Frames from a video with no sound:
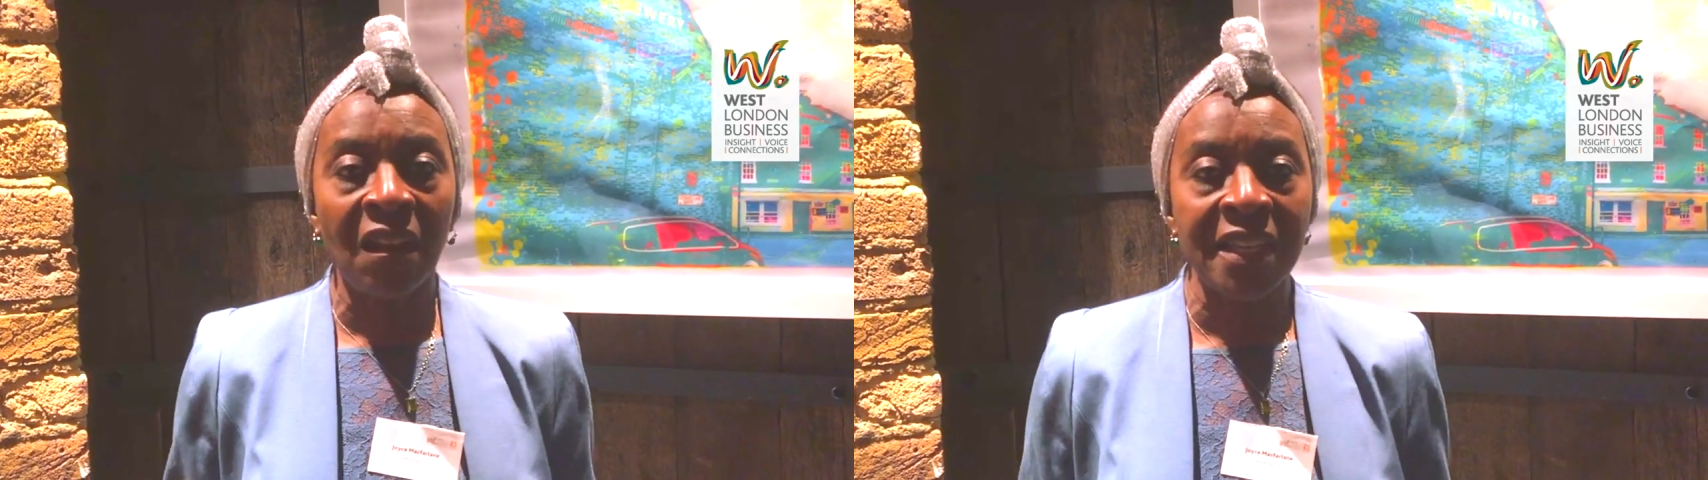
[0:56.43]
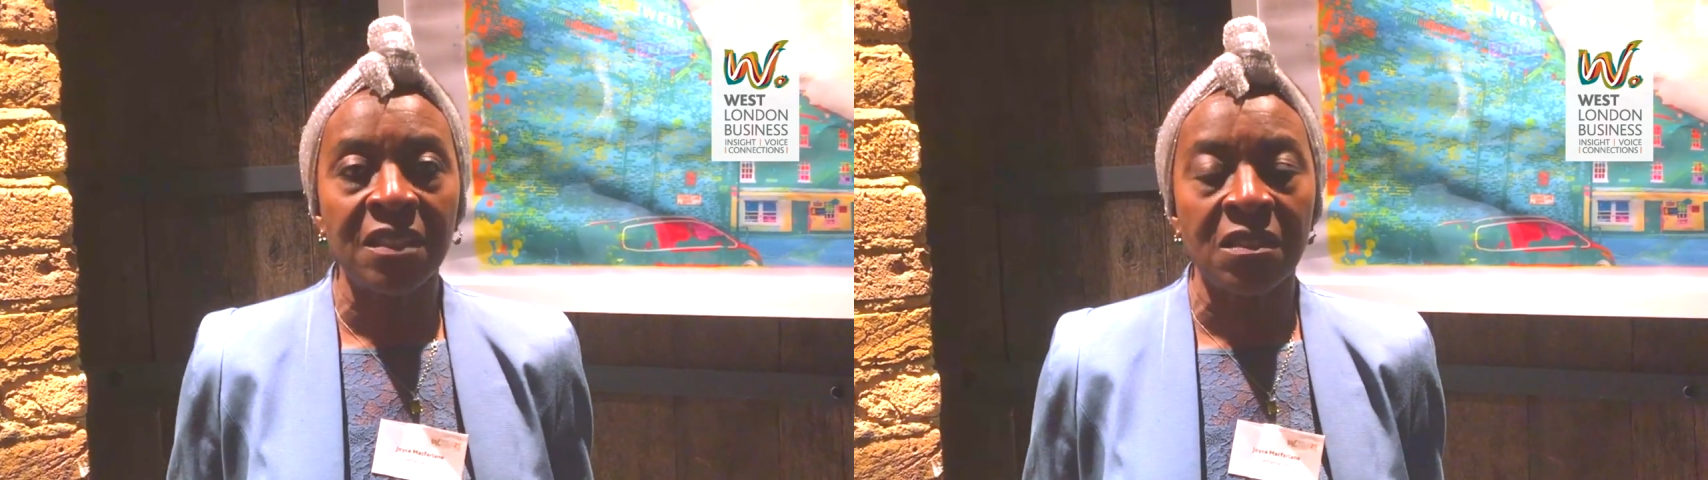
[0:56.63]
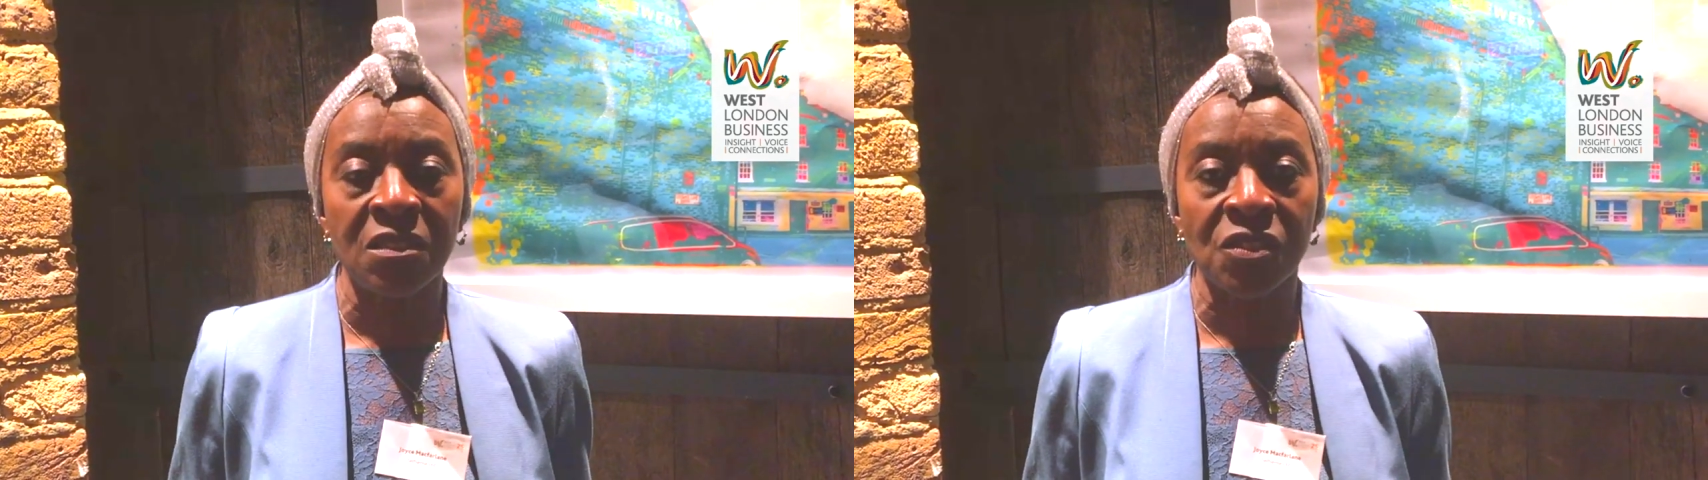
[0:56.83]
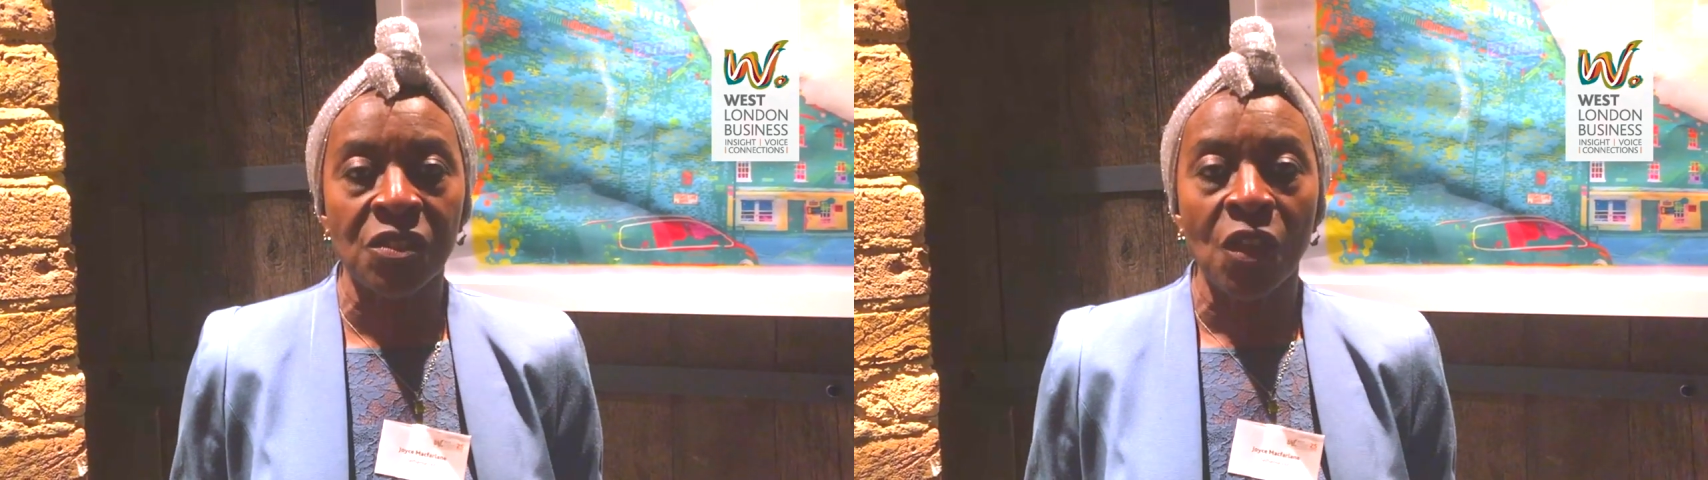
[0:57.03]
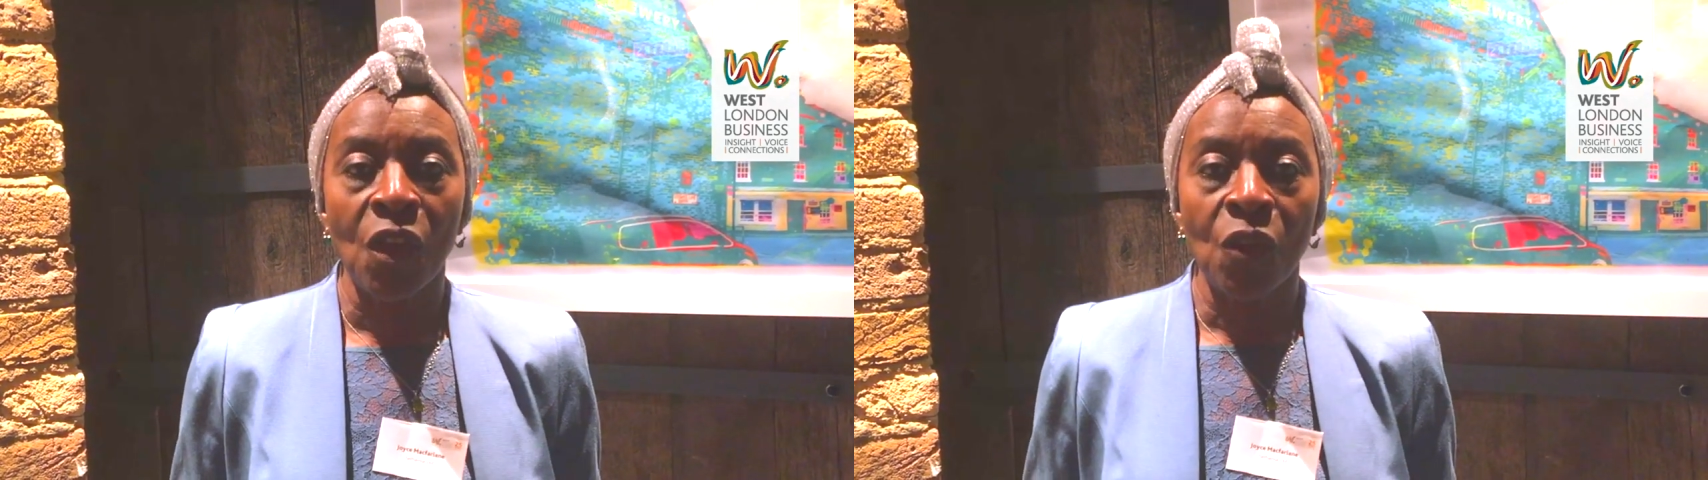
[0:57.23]

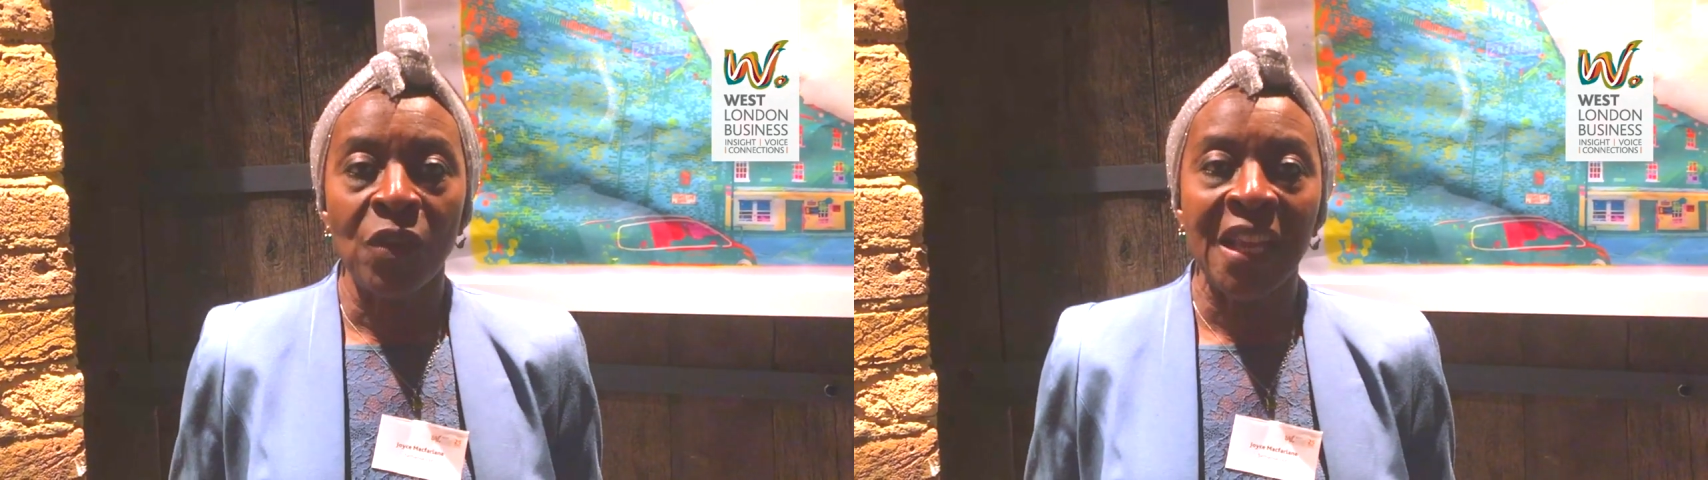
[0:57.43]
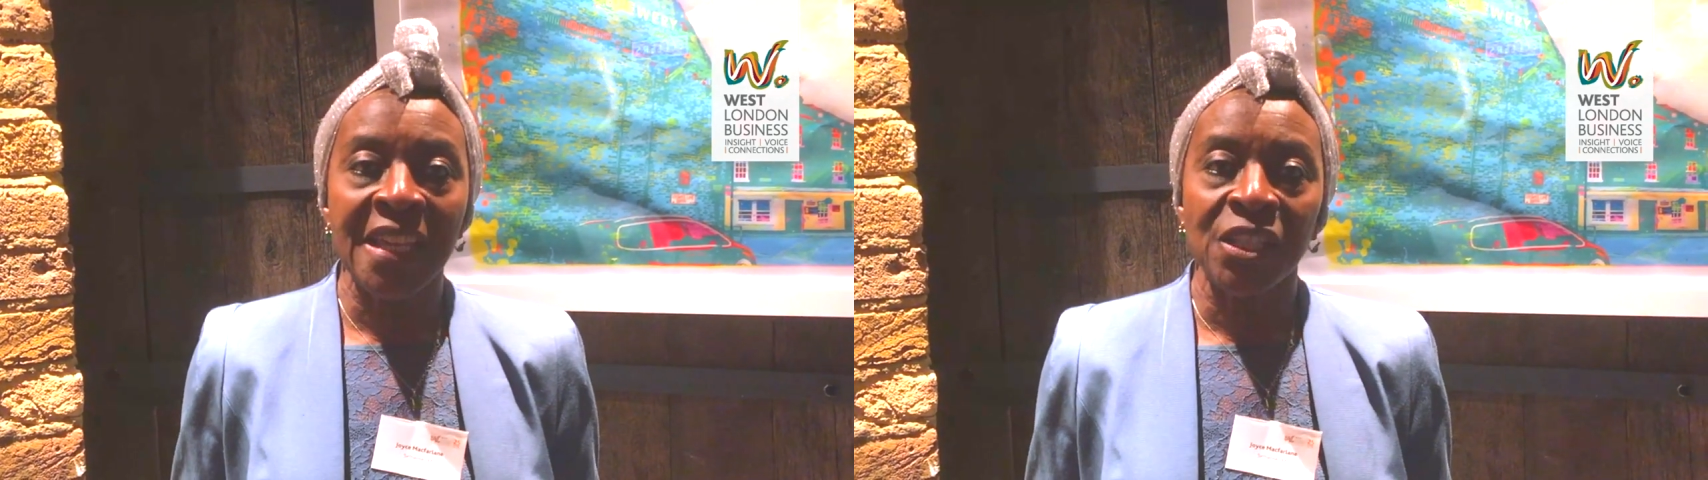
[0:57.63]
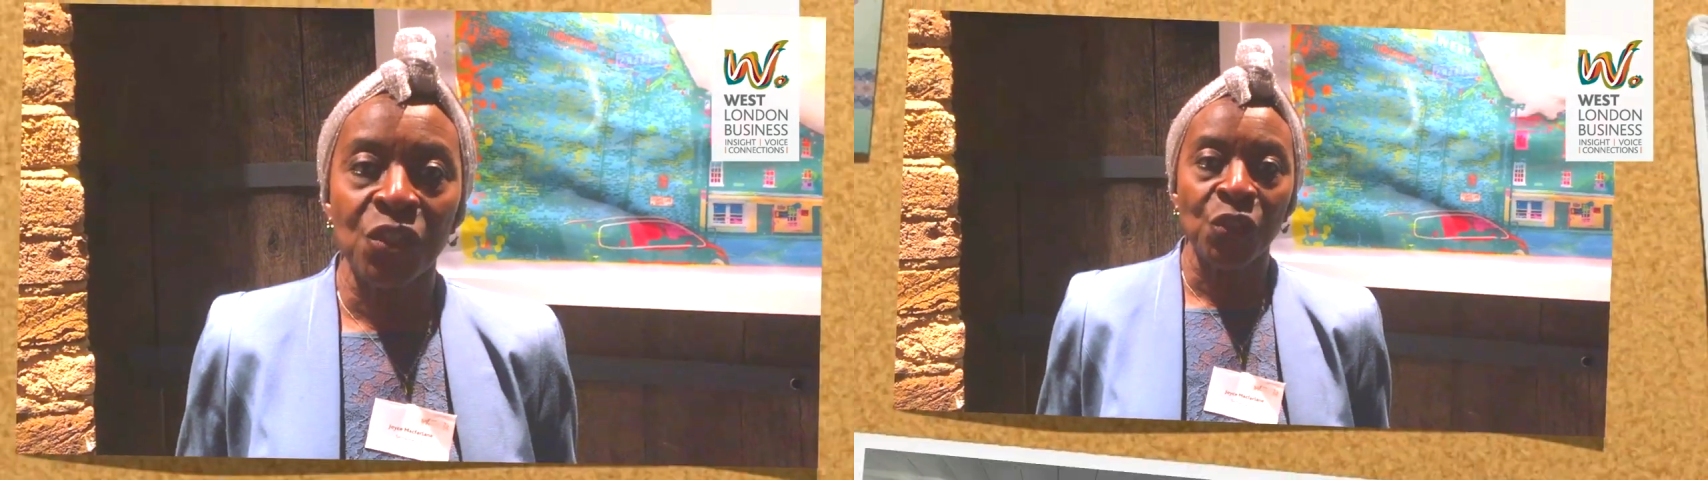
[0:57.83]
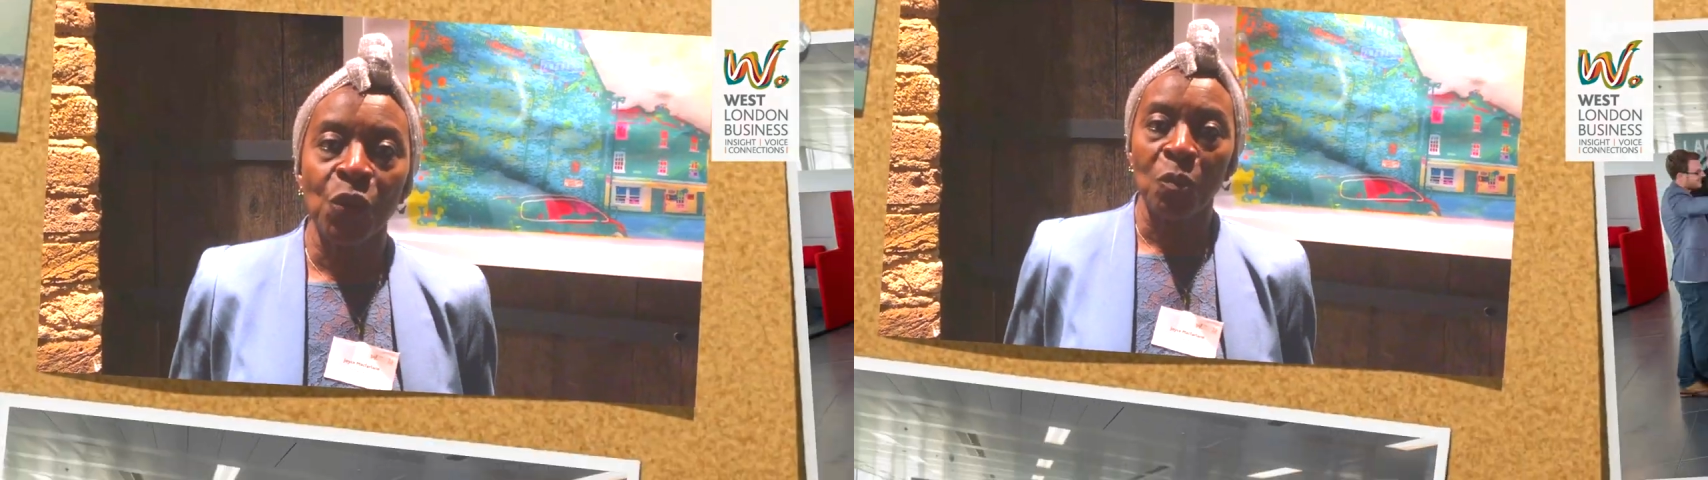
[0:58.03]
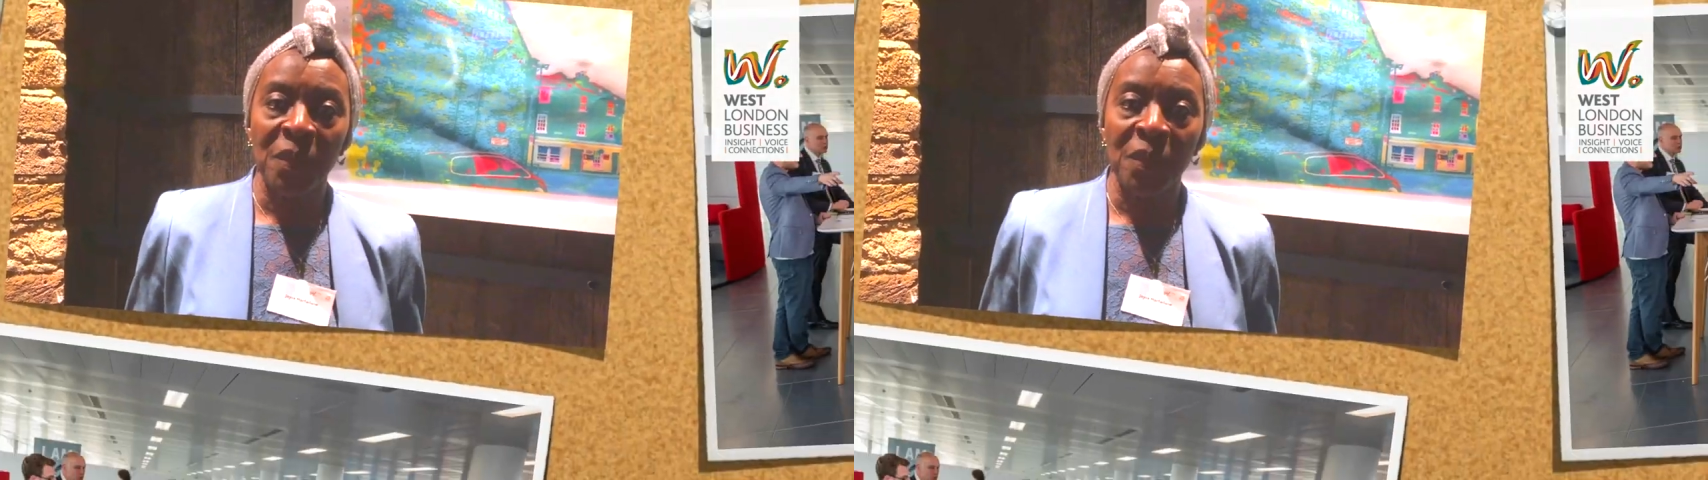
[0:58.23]
guidance related to your